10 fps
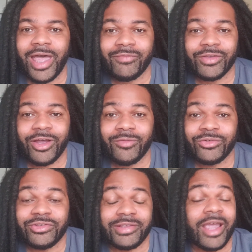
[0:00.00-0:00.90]
have to
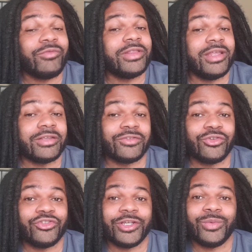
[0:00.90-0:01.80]
cover just everything
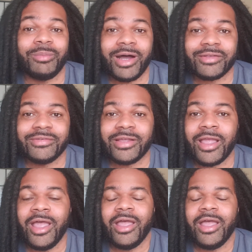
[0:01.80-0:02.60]
associated with boxing.